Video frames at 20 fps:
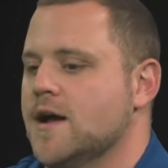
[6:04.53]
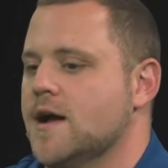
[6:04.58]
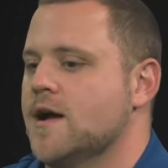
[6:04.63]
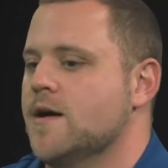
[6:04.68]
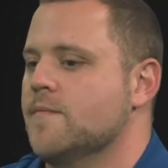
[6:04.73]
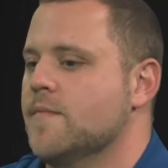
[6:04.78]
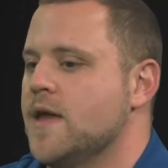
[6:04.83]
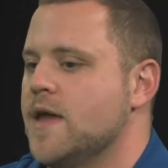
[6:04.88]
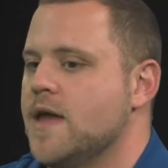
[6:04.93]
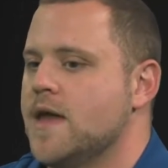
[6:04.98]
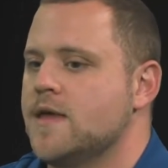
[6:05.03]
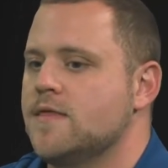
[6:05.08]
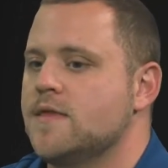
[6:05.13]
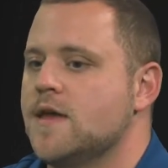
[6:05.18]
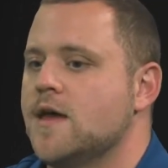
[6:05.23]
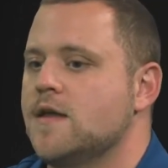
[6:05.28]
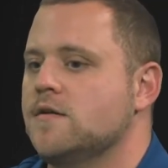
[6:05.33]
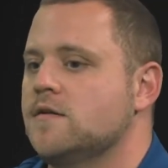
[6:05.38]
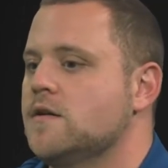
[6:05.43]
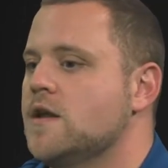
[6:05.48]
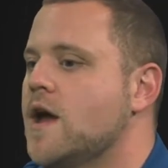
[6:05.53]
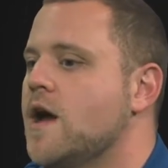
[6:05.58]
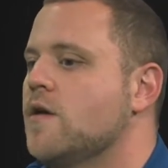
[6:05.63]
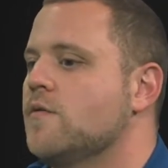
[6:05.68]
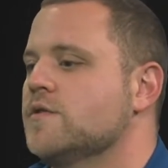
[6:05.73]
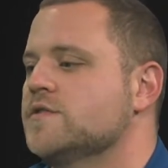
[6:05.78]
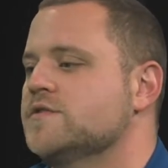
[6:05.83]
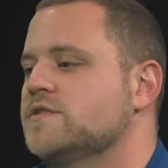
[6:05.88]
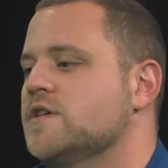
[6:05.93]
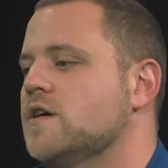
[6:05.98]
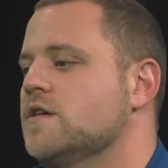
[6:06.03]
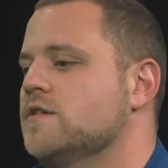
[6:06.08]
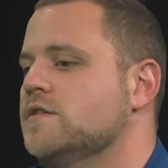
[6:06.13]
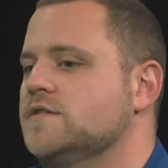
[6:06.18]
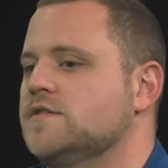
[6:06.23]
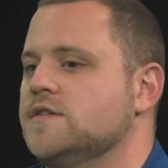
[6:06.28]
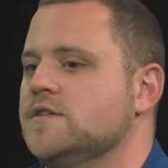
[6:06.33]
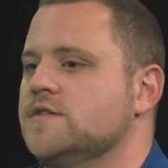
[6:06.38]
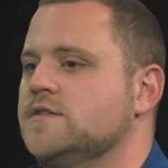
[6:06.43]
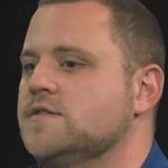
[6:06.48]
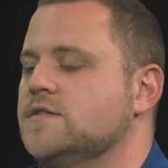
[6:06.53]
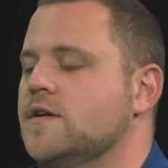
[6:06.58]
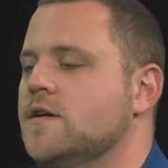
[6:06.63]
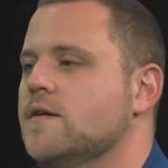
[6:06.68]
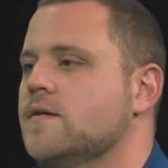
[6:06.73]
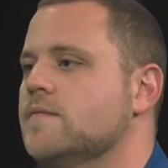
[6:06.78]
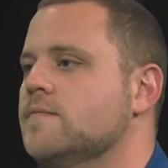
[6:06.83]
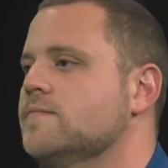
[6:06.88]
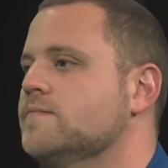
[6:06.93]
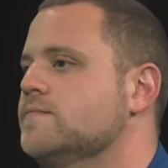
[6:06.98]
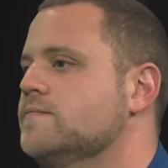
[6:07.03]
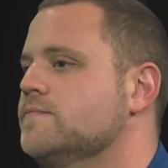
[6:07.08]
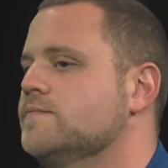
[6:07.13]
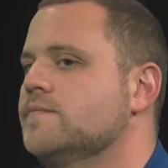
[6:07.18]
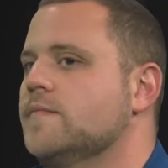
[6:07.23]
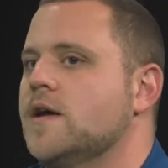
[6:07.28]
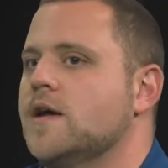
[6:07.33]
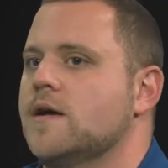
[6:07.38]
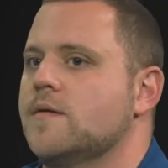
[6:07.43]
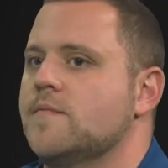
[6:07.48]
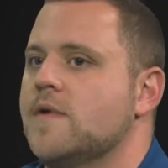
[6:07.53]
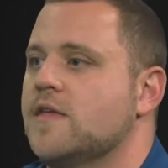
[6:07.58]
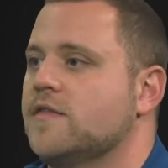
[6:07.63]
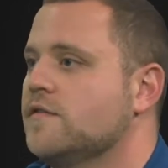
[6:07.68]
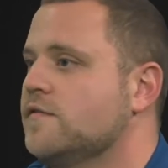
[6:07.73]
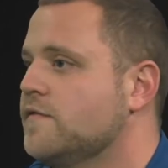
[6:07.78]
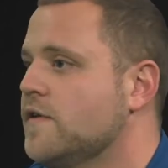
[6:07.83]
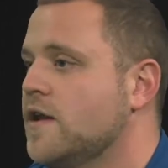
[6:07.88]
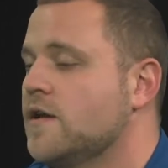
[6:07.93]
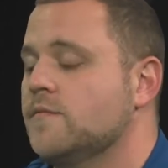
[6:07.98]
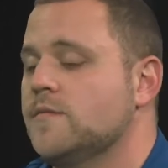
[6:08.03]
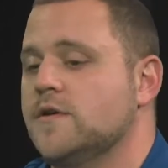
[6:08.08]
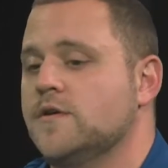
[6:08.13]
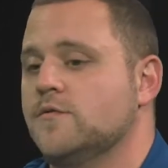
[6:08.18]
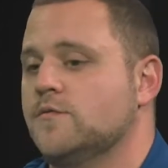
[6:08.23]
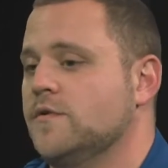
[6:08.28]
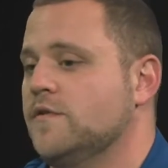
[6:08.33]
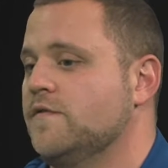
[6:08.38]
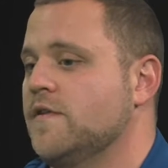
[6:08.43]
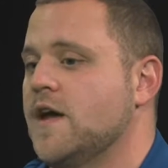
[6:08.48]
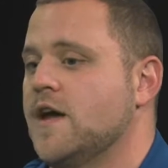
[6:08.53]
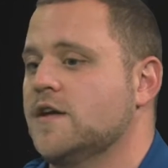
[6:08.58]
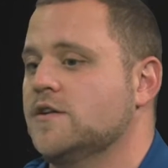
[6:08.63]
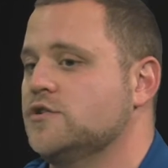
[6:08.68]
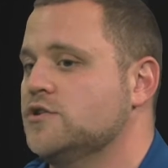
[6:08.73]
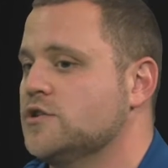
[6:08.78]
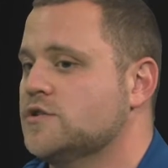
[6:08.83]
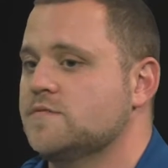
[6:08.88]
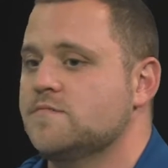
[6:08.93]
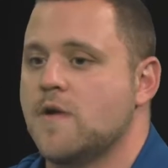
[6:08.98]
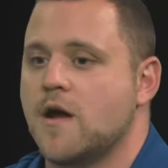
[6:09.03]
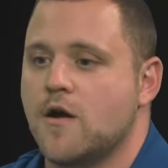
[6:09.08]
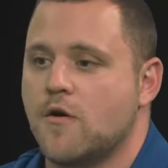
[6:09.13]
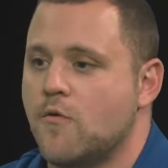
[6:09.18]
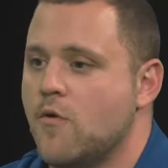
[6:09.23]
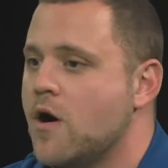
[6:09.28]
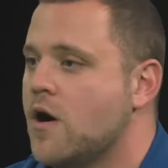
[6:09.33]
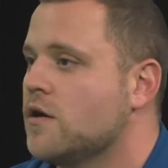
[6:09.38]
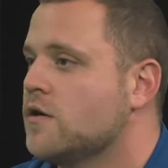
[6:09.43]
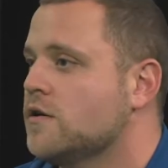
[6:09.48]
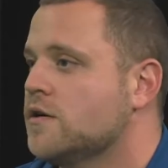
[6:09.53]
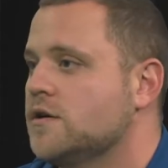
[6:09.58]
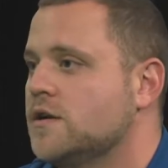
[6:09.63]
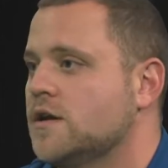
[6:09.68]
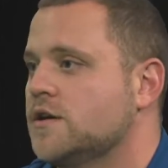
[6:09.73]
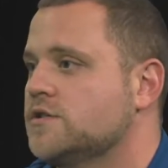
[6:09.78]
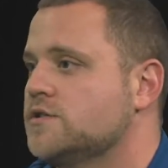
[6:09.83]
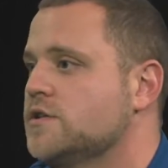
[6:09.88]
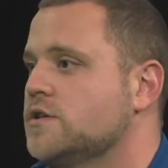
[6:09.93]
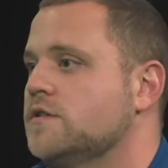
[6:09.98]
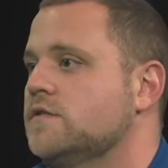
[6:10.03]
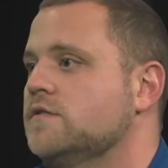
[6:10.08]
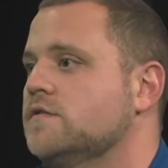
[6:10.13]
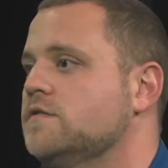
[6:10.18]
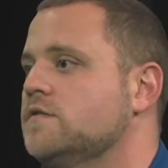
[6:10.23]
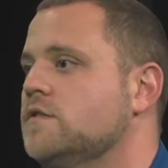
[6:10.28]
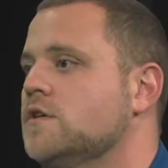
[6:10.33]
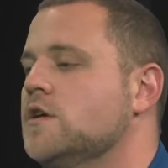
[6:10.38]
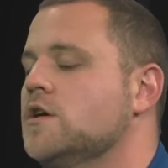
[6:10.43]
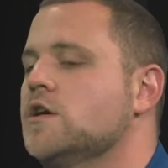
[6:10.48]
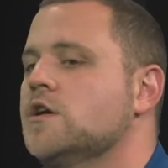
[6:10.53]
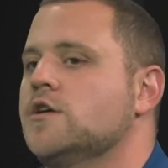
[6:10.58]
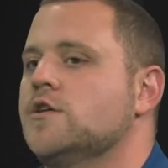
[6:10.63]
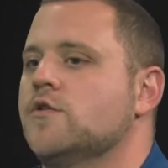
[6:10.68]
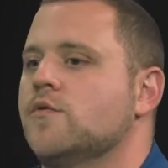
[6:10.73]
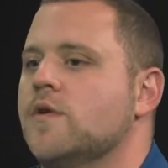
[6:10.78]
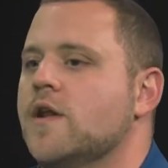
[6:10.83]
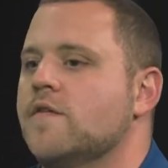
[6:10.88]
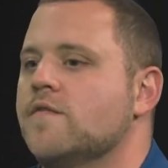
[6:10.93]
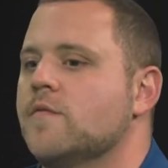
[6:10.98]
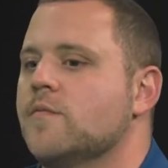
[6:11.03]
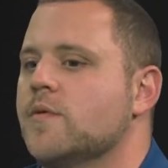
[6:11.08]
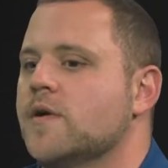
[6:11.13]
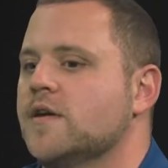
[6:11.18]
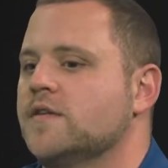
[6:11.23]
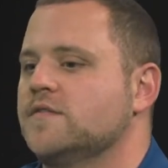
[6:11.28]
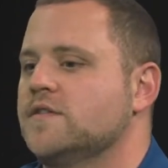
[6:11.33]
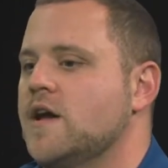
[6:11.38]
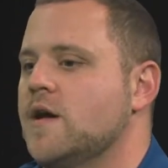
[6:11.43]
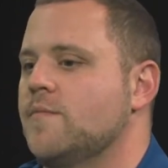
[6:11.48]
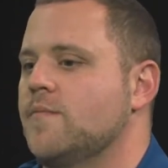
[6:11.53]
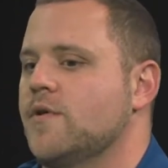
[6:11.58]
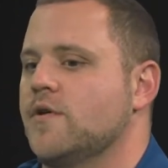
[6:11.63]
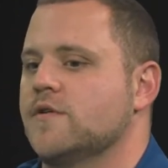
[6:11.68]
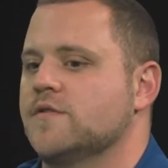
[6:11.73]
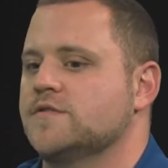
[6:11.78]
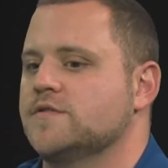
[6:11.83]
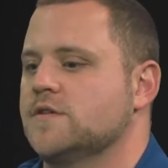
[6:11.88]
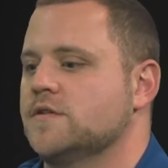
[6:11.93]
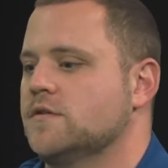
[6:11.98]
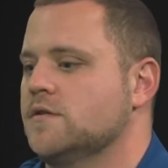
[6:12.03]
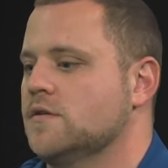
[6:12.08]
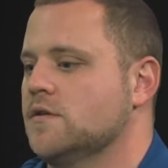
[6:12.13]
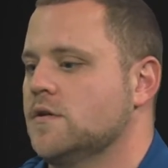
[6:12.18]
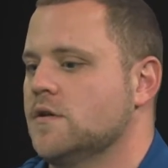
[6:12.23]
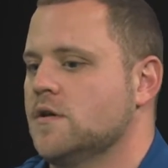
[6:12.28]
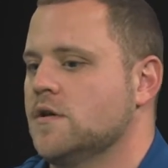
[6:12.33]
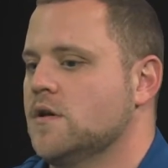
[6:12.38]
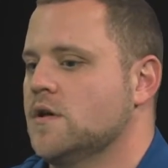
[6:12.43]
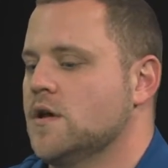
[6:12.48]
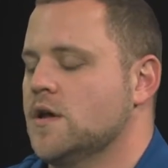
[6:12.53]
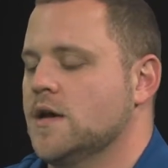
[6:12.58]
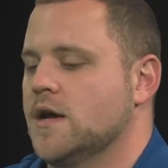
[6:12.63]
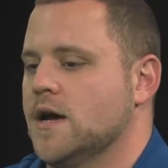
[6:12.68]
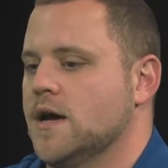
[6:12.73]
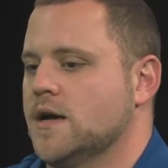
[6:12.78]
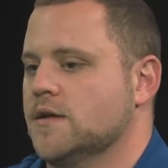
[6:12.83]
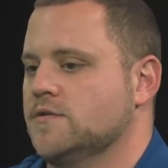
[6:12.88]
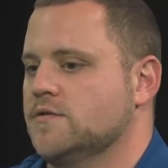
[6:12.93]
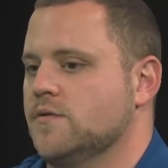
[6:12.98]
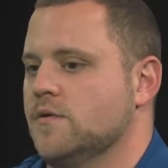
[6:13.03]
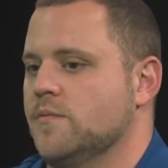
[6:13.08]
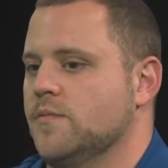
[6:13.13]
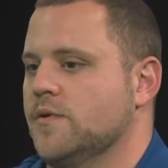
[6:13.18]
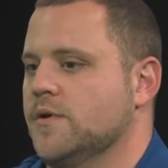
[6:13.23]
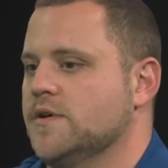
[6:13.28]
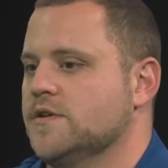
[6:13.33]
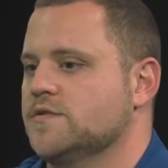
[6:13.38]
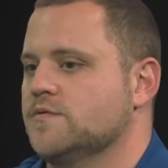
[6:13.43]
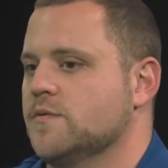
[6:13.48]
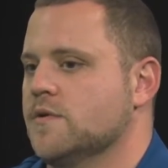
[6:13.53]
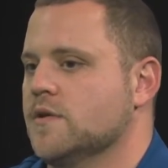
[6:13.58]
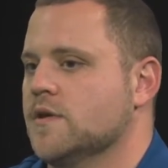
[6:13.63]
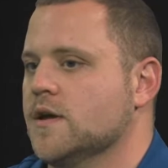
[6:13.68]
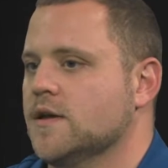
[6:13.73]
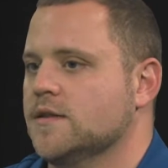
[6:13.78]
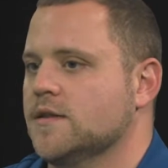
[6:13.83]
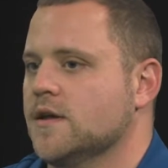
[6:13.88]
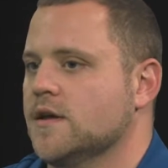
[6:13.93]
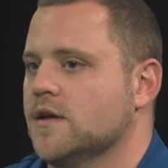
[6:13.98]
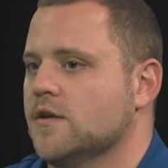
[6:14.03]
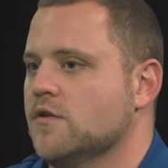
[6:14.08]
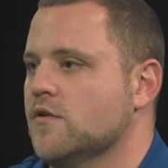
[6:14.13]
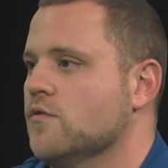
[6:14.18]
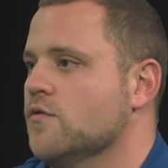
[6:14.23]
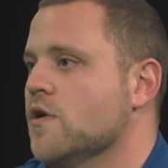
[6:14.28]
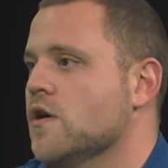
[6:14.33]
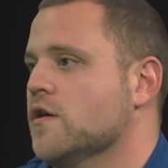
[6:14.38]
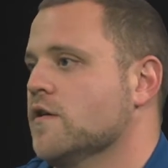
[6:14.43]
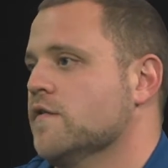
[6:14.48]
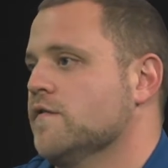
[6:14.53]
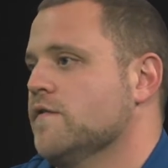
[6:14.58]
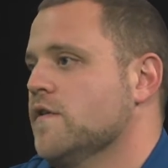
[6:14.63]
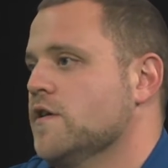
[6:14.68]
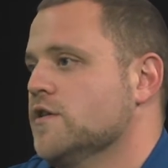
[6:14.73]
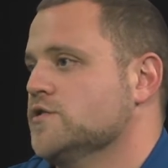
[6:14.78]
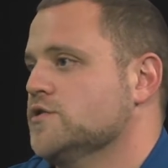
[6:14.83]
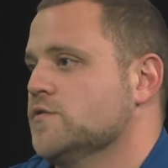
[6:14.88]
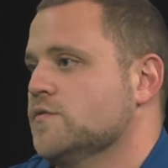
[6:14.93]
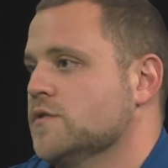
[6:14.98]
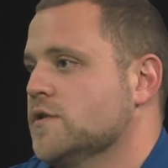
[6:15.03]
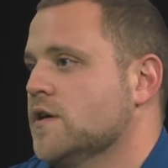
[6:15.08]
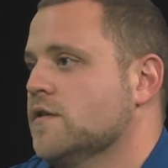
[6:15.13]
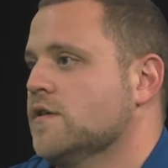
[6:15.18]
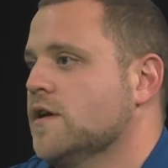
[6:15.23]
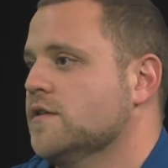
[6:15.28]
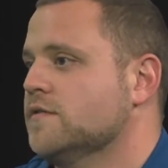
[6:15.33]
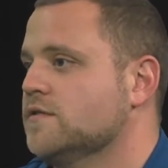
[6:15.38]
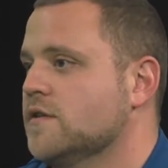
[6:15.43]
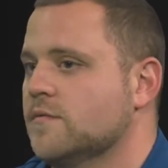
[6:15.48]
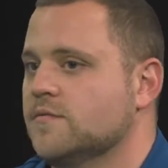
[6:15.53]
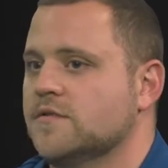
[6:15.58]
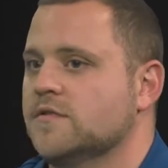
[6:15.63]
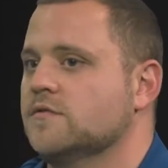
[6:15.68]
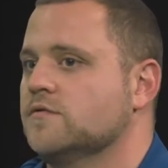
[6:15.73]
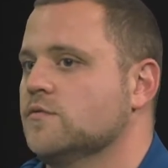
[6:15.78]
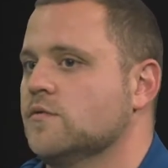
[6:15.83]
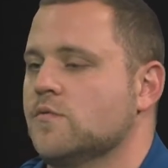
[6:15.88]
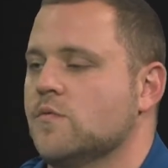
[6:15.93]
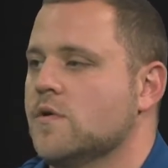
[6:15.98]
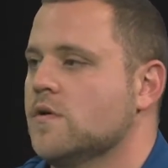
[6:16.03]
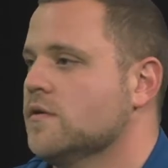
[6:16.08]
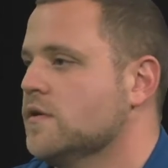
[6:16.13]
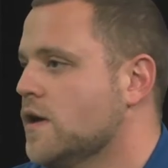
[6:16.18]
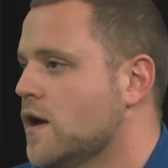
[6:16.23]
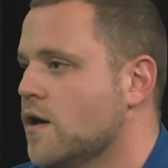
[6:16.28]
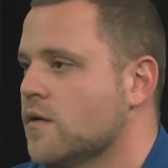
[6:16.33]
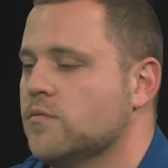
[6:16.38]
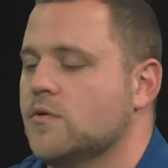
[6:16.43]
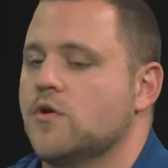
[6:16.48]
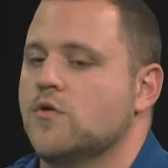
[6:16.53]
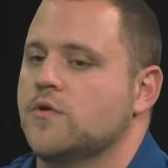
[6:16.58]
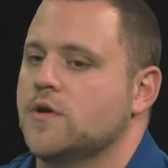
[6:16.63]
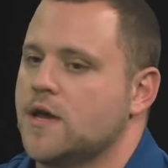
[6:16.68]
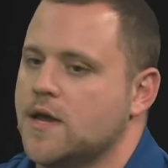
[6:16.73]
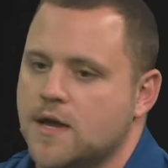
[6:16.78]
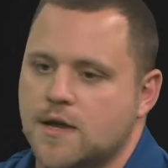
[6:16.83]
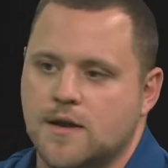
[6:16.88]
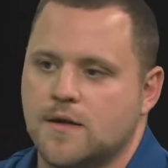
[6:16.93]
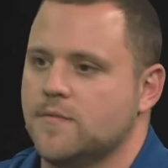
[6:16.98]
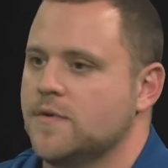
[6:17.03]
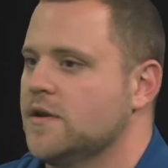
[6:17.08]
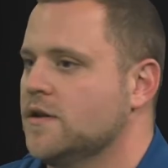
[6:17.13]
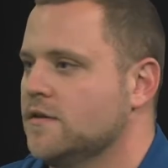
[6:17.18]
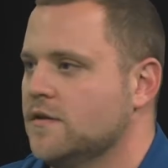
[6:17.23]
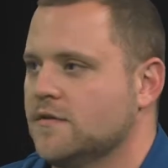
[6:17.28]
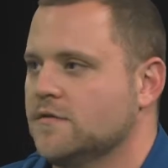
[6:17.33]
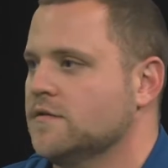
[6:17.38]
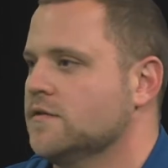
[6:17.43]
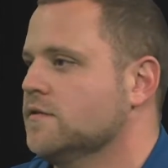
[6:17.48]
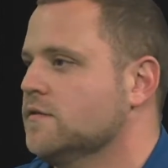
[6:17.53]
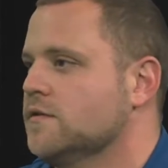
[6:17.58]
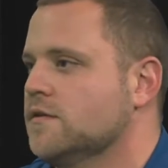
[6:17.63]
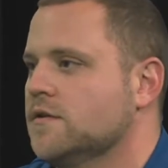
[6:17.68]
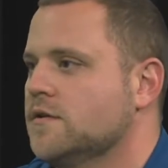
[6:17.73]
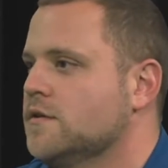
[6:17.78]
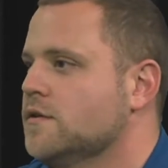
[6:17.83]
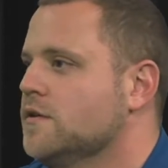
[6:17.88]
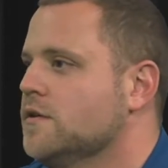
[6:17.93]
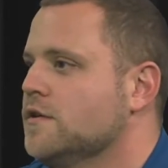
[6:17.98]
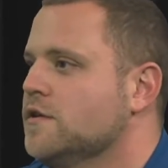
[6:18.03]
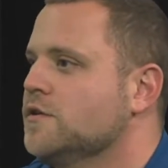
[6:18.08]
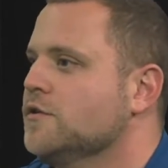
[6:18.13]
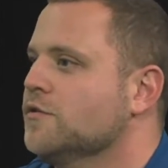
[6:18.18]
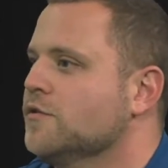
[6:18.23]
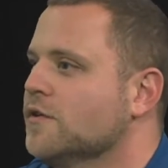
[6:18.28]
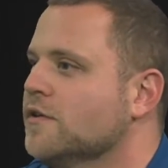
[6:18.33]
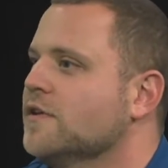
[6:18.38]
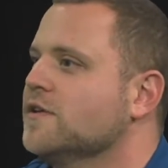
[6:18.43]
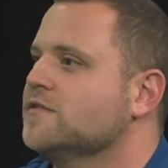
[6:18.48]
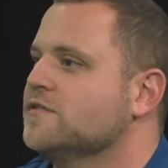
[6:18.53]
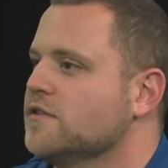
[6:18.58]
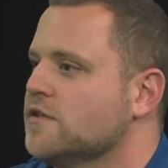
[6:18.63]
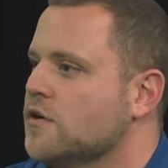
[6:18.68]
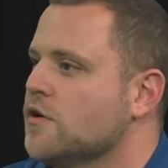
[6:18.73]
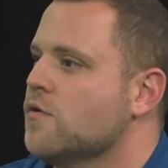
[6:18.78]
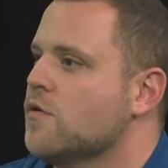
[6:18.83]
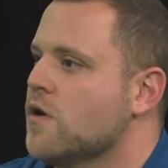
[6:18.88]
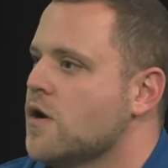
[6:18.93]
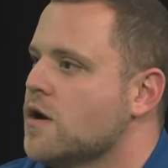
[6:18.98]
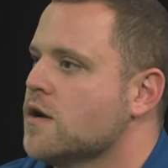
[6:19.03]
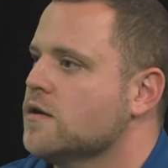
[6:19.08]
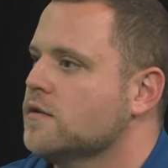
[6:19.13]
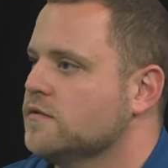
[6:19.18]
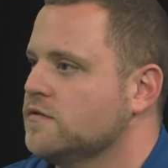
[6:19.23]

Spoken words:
And then now we're starting to see some methamphetamine. We've had just marijuana addictions. Whatever brings that person to a place where like they can no longer function without that substance, we're willing to help. Cocaine. I mean, it doesn't. The list could go on.